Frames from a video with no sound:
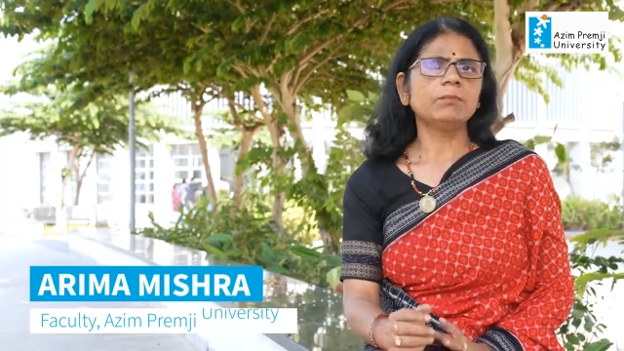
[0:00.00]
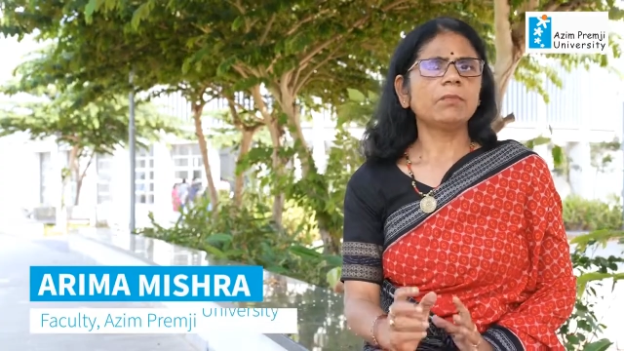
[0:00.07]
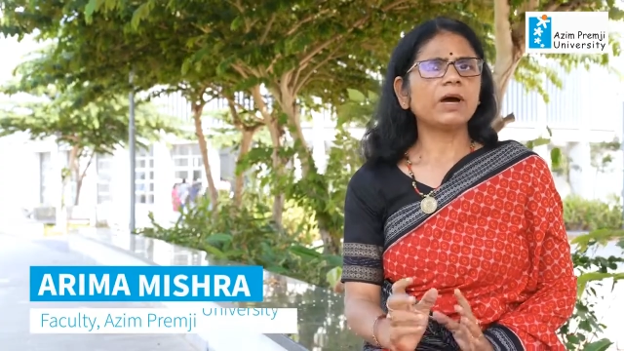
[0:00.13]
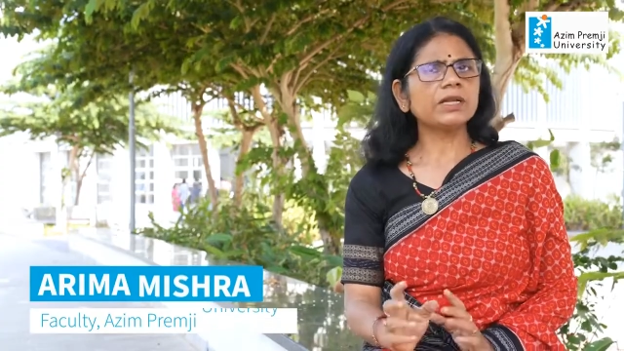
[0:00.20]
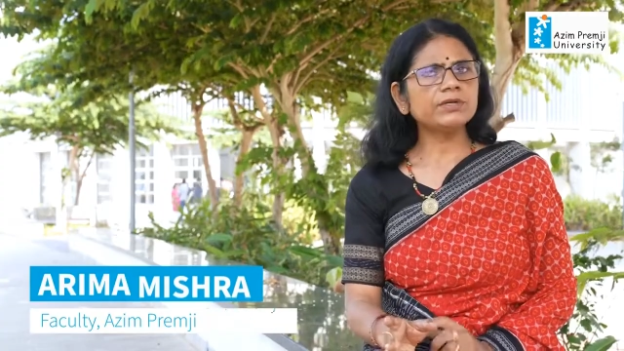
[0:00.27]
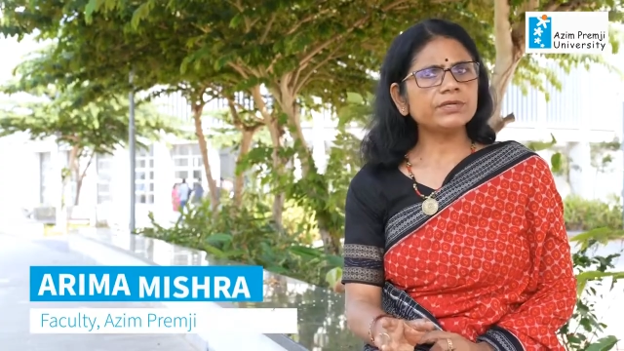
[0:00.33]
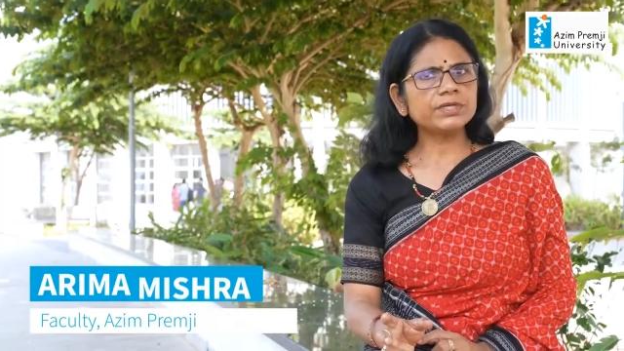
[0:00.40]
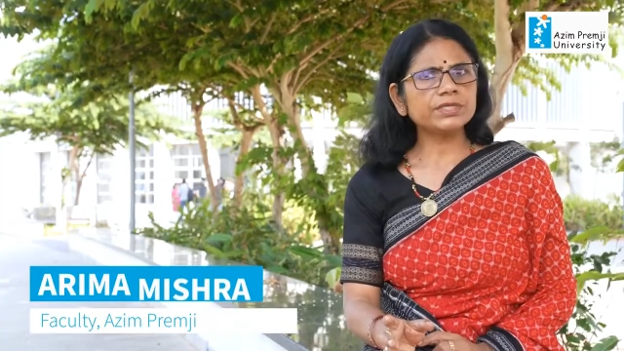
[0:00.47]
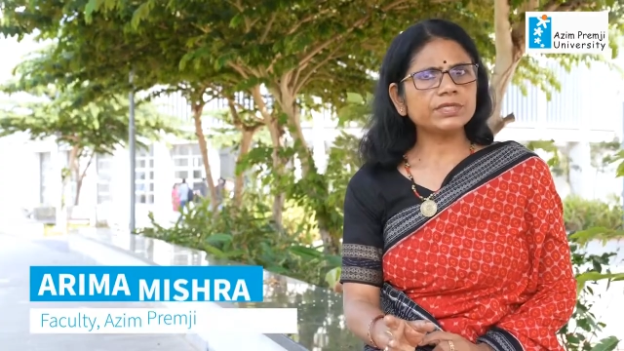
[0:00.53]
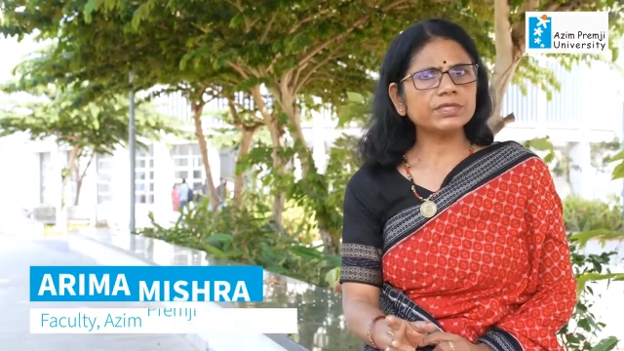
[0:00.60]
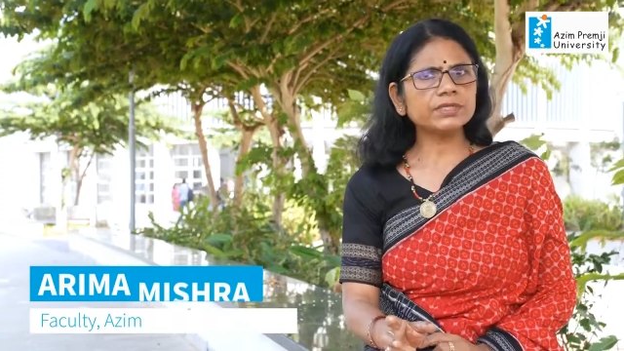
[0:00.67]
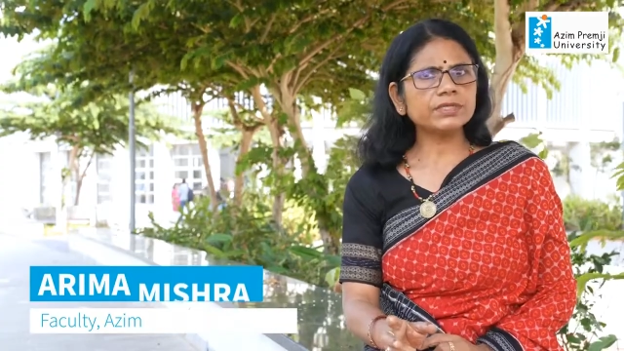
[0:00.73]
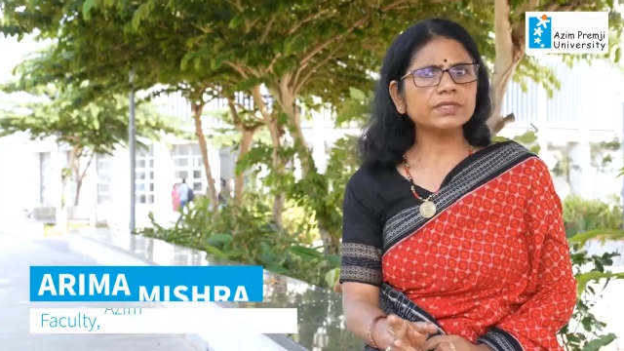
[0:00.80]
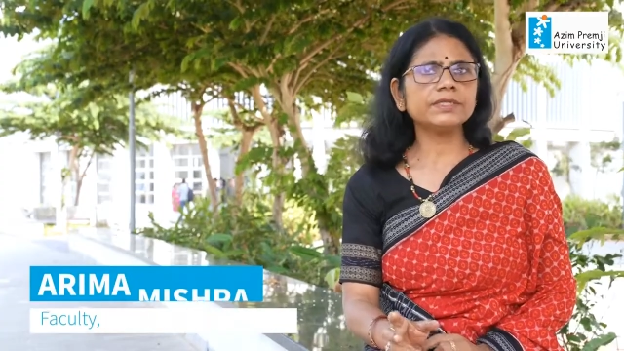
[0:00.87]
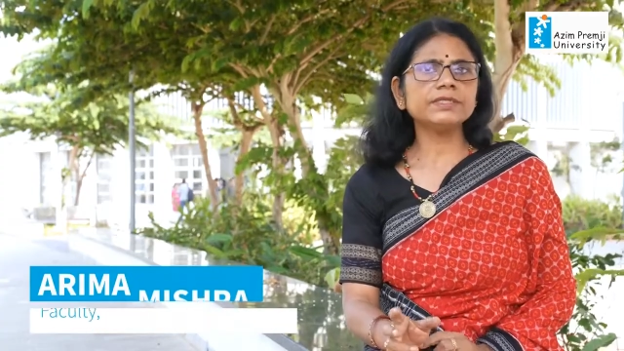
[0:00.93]

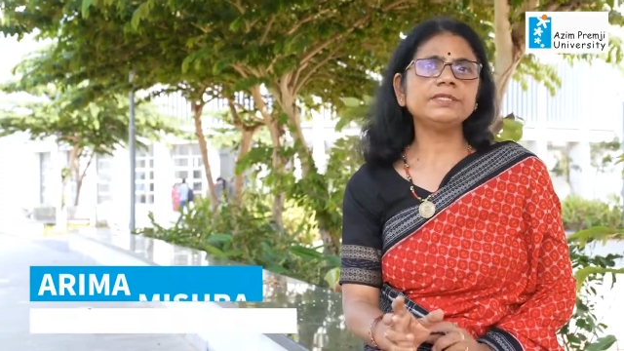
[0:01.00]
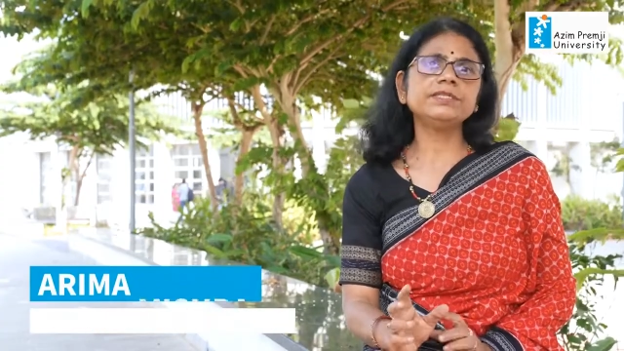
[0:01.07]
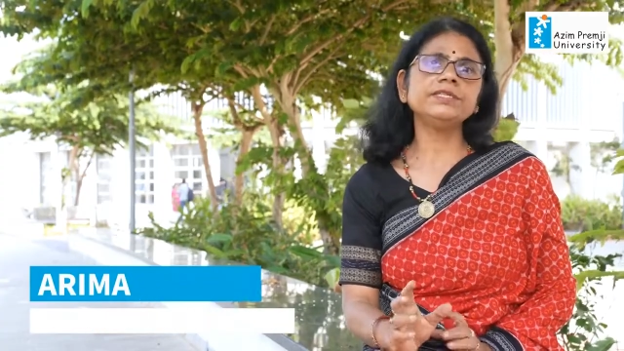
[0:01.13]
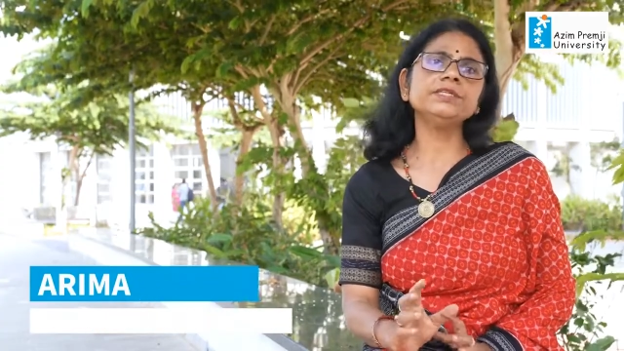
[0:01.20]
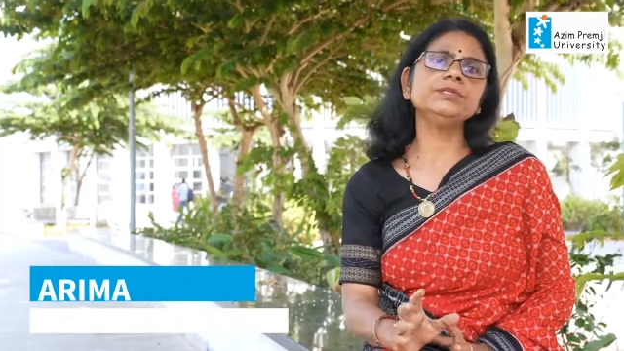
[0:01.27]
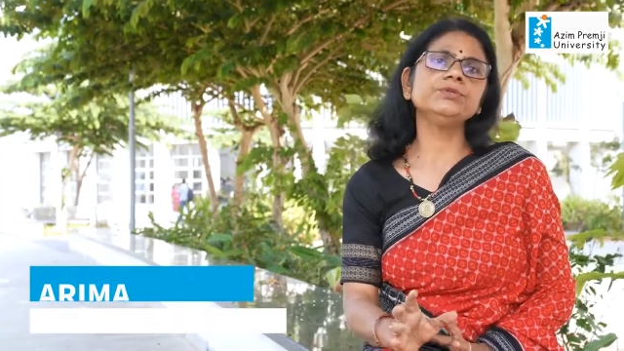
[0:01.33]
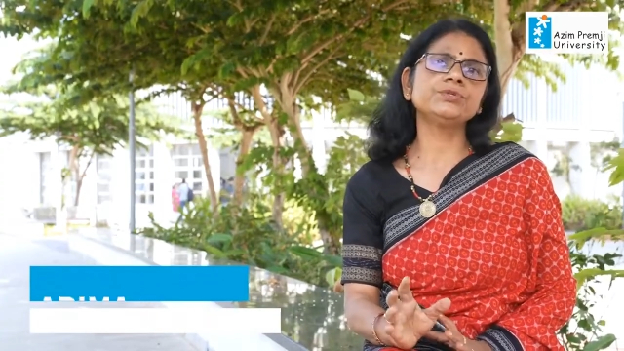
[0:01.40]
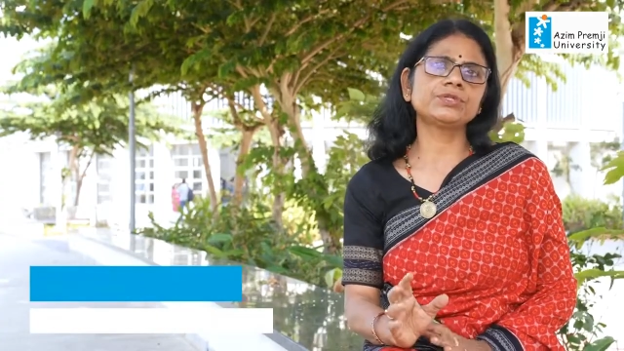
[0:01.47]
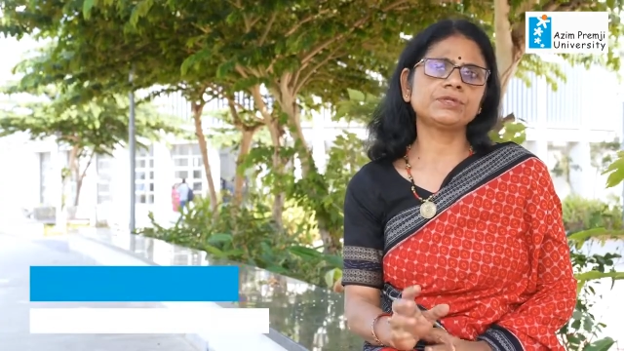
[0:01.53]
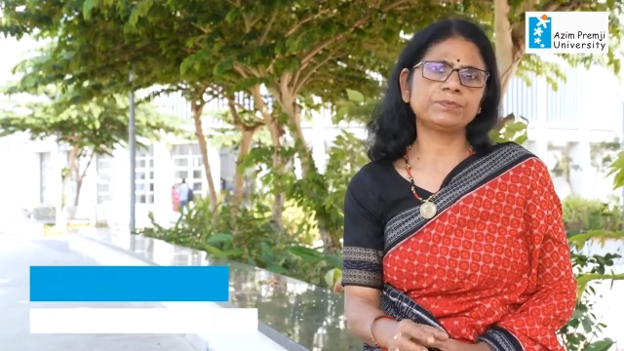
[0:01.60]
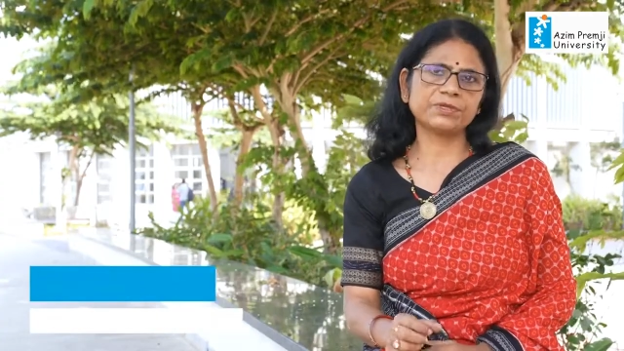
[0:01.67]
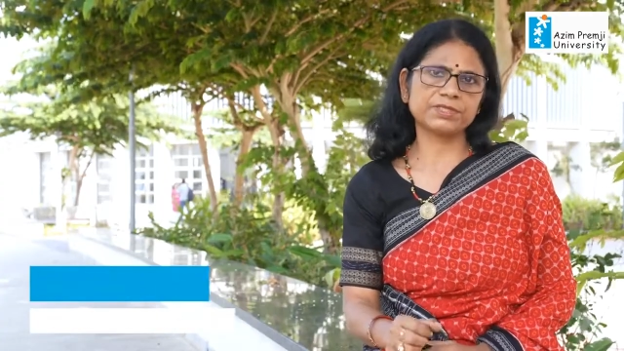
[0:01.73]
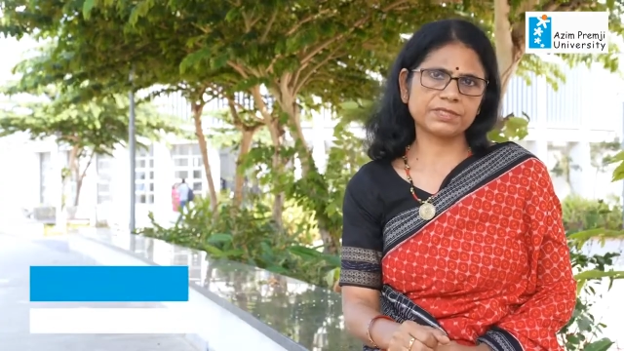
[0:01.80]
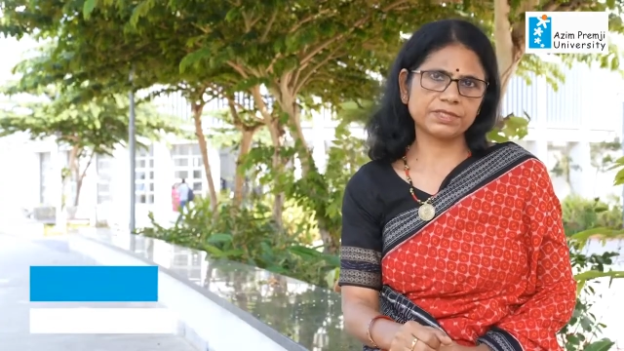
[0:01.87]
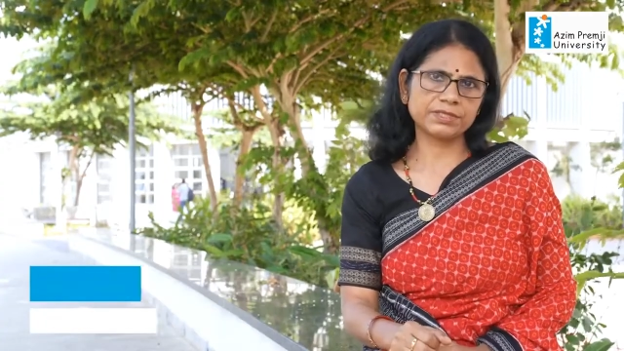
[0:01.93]
Malnutrition continues to
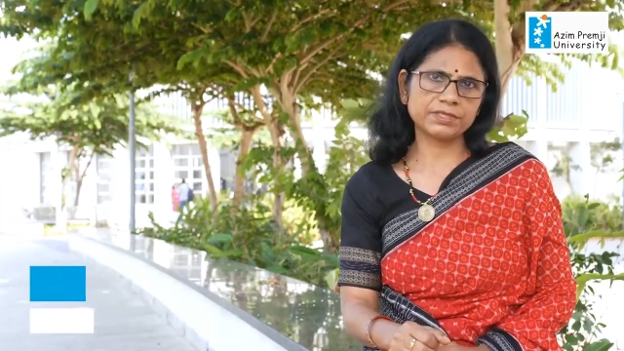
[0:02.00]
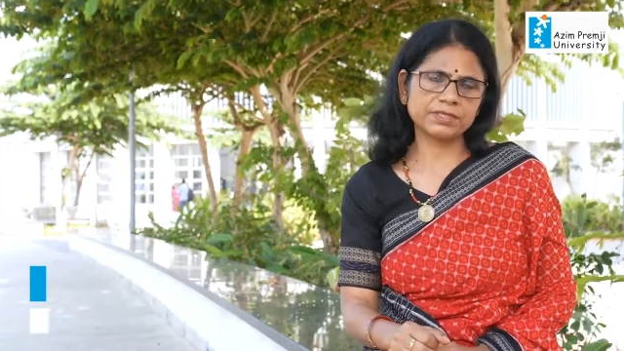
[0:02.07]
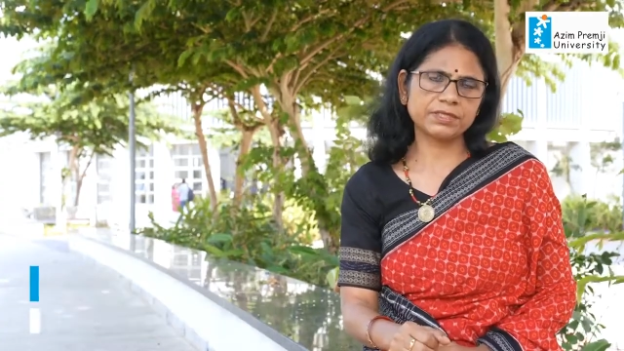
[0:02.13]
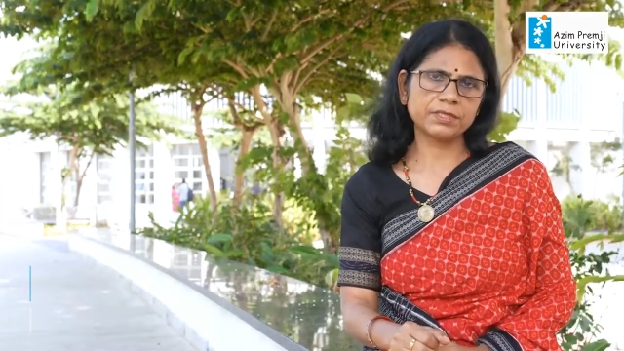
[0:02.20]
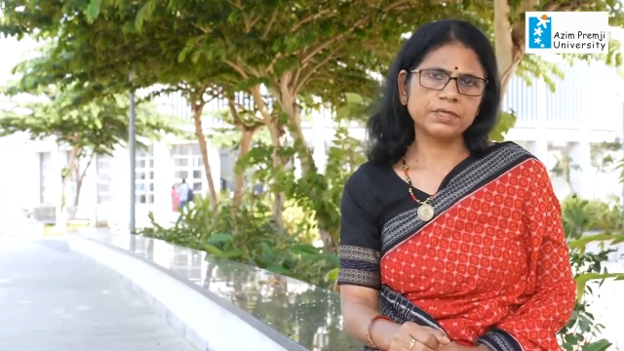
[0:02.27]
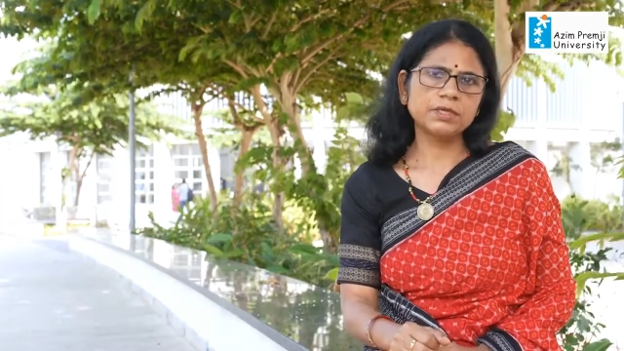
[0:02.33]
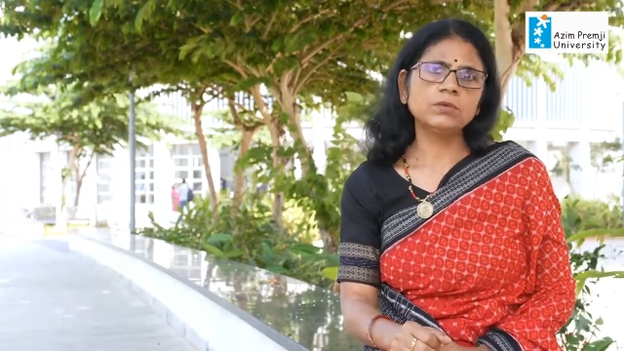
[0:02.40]
persist.